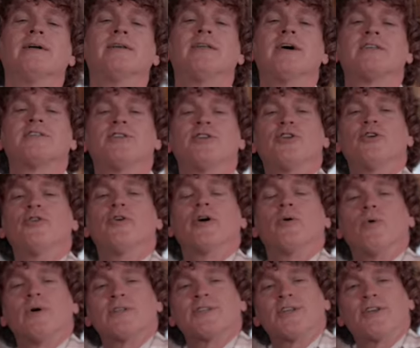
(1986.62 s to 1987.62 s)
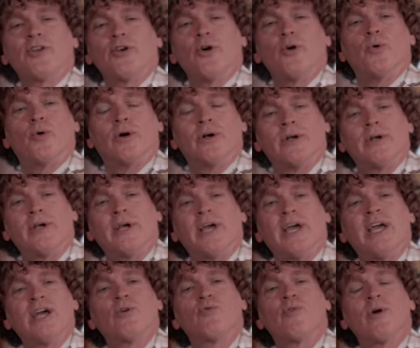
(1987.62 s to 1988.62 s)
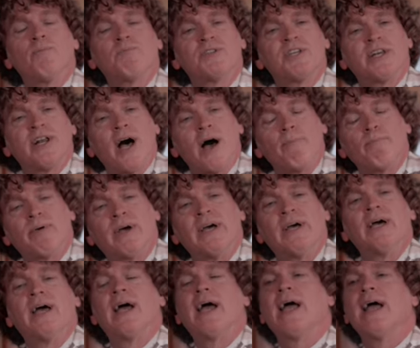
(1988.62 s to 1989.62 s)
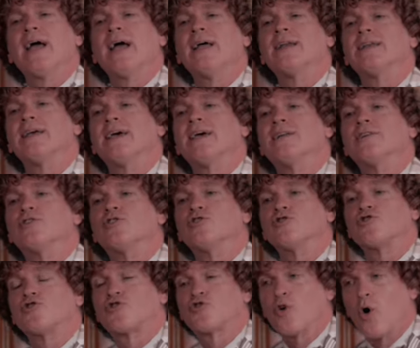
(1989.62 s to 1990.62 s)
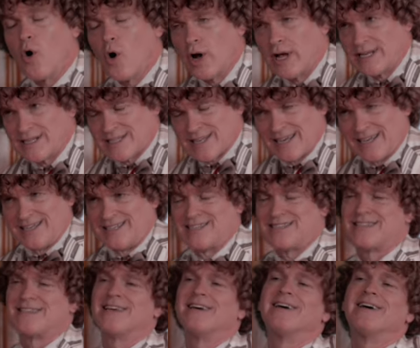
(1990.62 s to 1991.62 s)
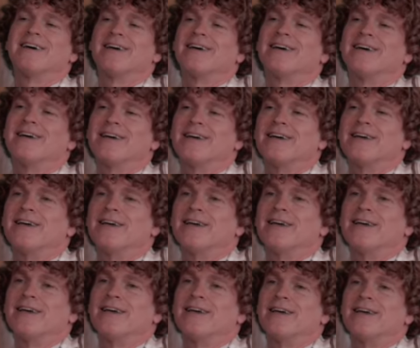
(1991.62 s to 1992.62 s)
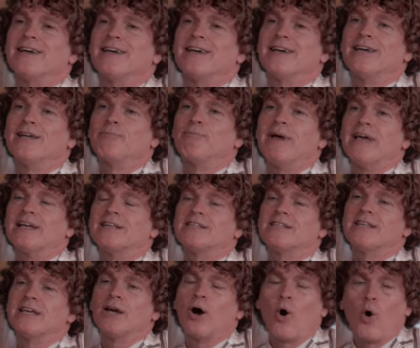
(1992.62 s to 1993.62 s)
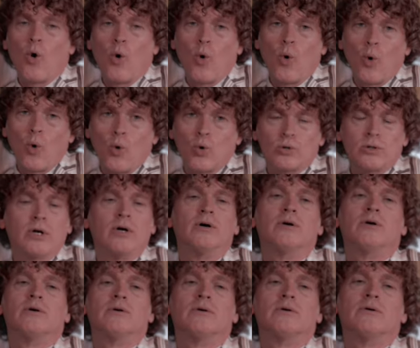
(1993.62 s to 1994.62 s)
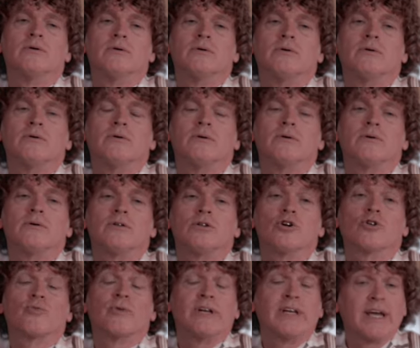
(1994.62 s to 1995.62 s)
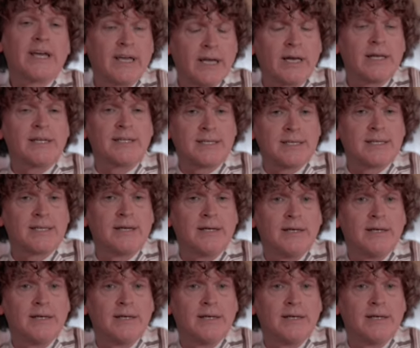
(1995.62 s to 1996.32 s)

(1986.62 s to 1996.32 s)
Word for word: Doesn't do it. What's it do? It rips it up and it destroys it. It makes the old look ridiculous.